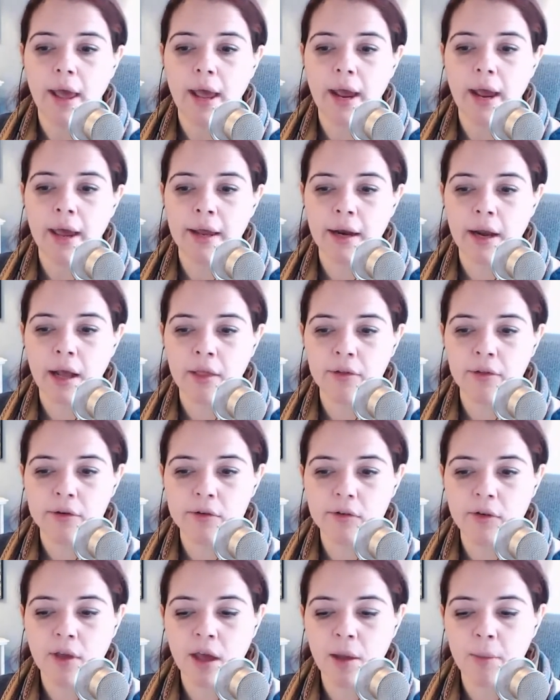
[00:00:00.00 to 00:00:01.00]
and
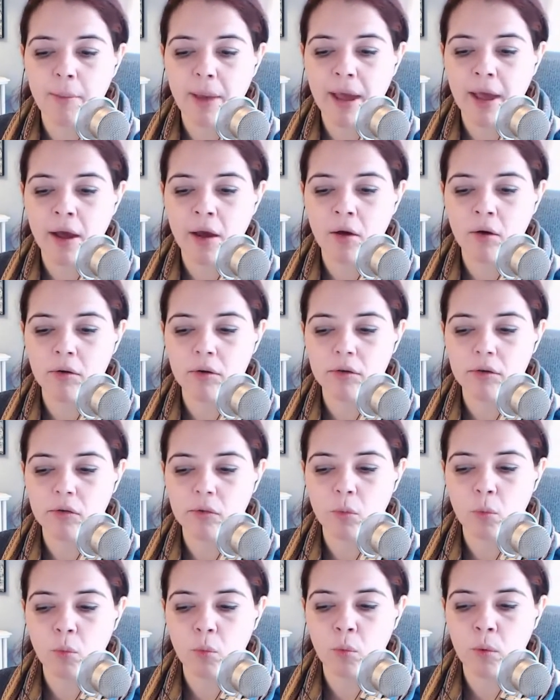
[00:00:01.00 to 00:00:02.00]
others come out
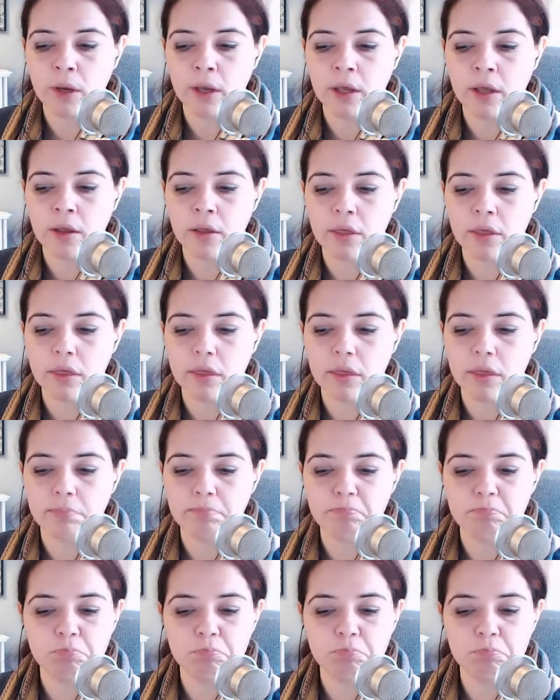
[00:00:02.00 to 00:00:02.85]
with